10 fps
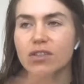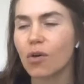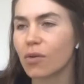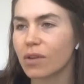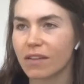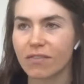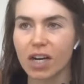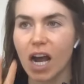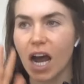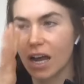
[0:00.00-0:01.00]
totally
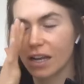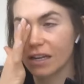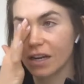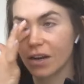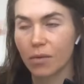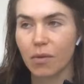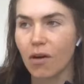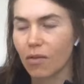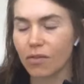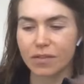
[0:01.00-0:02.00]
forgot, you know,
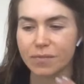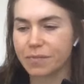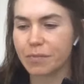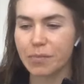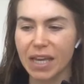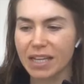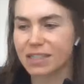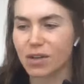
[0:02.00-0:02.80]
all the pings,